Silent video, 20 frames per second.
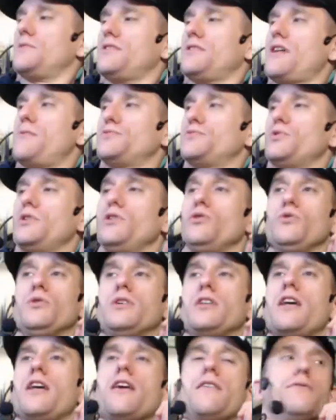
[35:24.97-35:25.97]
many times we you
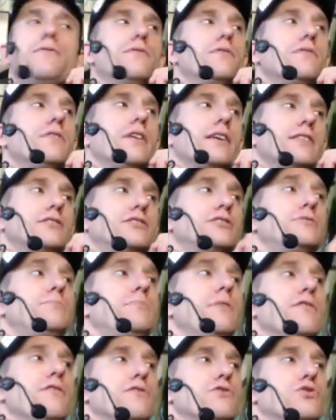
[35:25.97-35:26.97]
can have like a
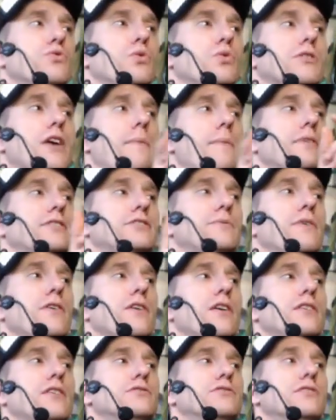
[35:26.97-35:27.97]
spiritual type
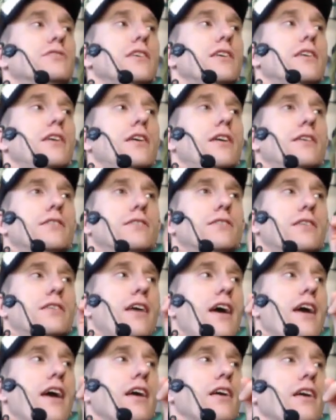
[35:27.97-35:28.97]
experience in the
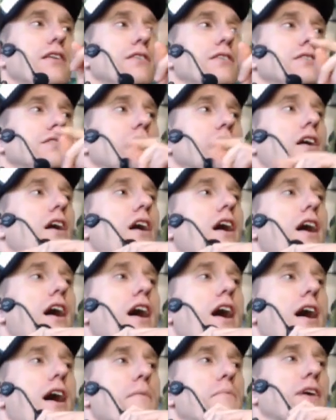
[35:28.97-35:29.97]
tank
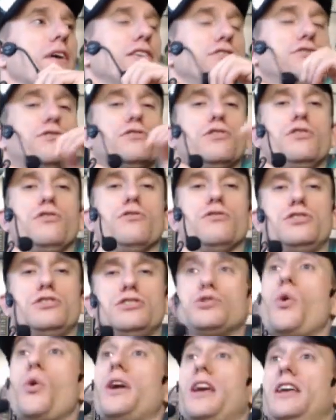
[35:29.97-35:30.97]
uh, because you're you're
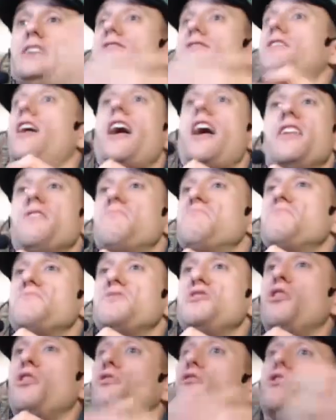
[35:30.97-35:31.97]
just going inside.
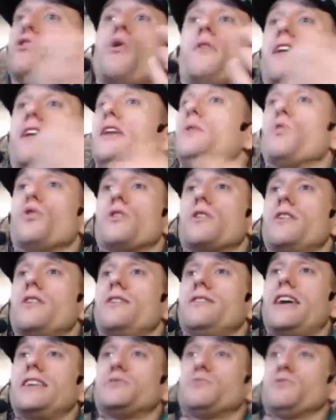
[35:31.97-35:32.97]
Yeah, you know, you're going inward.
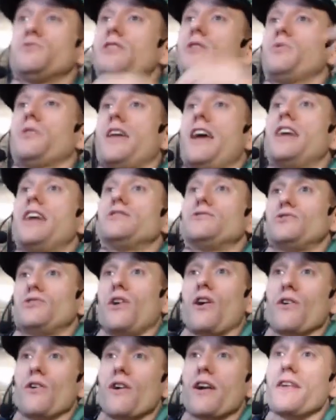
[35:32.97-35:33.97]
yeah. that's really where the answers
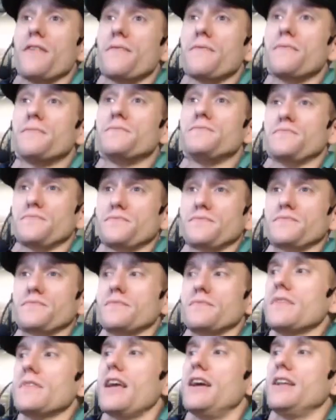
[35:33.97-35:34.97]
are, right? That's
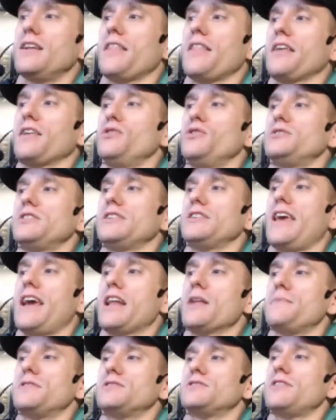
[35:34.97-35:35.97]
absolutely. And yeah. I think using
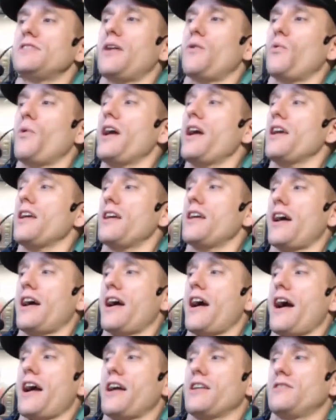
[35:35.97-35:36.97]
cannabis in that way I,
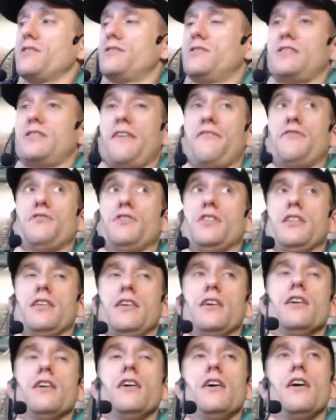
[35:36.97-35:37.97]
I
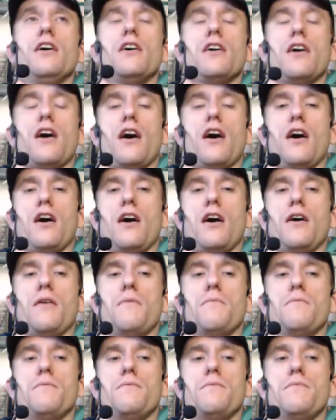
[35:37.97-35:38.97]
definitely
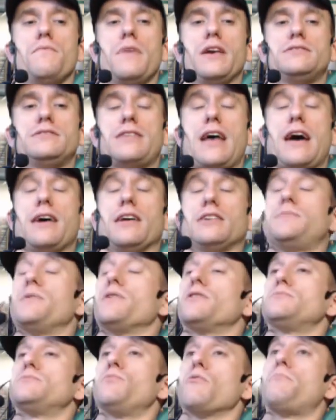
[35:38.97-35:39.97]
um, makes that
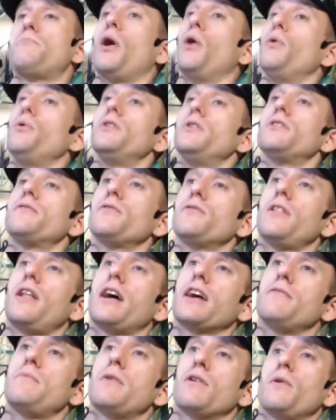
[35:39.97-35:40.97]
experience more potent for
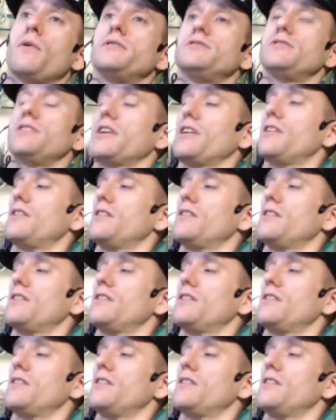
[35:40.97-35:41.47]
lack well you know like